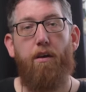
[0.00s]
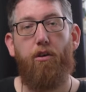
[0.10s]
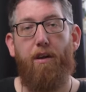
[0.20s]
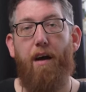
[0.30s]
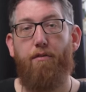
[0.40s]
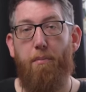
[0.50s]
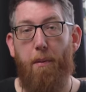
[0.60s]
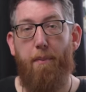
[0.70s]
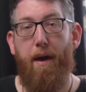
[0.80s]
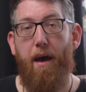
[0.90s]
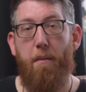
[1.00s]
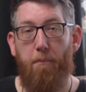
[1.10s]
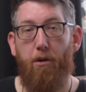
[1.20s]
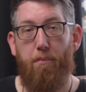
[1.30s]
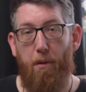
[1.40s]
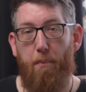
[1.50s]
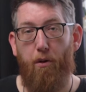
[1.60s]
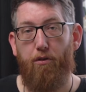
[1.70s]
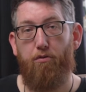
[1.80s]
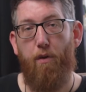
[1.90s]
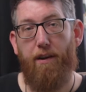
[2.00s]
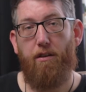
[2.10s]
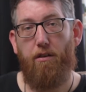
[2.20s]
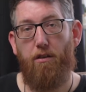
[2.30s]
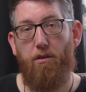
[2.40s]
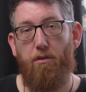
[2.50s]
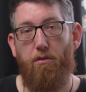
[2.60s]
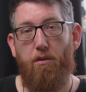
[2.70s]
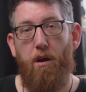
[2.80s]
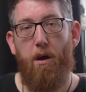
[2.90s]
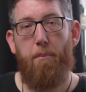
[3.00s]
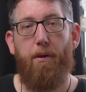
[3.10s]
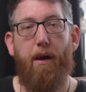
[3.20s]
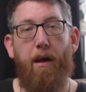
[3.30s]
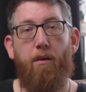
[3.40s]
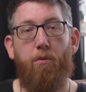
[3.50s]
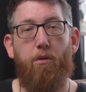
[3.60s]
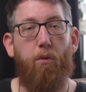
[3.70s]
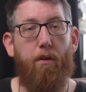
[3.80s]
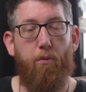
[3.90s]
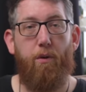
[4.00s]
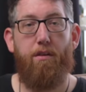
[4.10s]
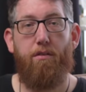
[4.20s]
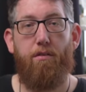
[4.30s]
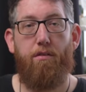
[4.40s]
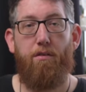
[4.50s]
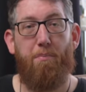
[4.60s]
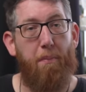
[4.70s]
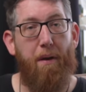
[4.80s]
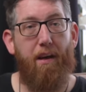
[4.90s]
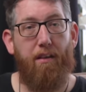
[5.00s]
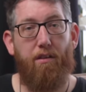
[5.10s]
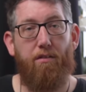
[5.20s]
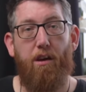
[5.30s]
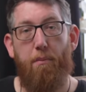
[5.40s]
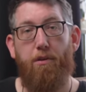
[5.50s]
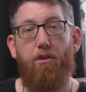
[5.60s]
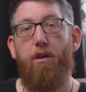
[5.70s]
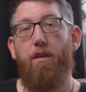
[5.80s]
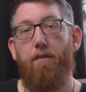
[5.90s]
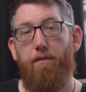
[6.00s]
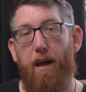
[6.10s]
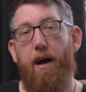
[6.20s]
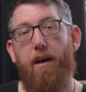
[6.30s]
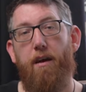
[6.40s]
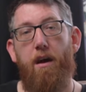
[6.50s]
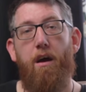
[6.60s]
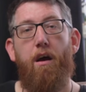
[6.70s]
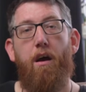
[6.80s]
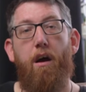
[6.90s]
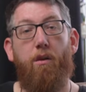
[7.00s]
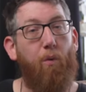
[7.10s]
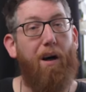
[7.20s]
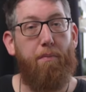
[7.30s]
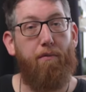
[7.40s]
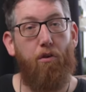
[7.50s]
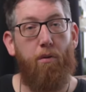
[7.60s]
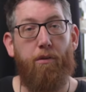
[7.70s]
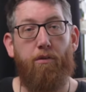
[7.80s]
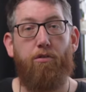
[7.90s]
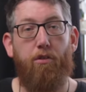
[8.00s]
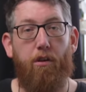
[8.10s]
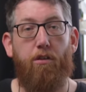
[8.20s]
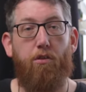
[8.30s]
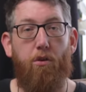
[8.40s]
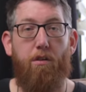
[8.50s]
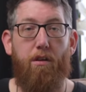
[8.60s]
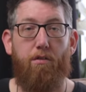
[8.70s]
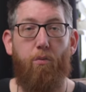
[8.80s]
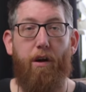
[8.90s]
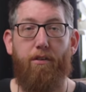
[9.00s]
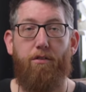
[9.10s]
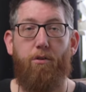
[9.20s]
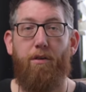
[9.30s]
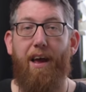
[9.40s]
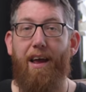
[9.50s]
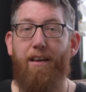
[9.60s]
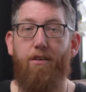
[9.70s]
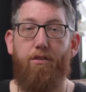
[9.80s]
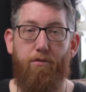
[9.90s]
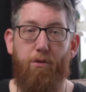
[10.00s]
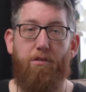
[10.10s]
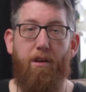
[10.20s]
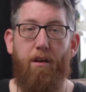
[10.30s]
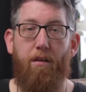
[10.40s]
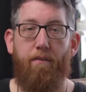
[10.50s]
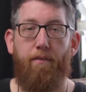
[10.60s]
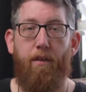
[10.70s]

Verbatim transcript: you're going to have to prepare multiple bottles ready to use. But again, with one of the ways to prepare this, it can be done on the fly and while performing, so you can do this whilst doing any other routine,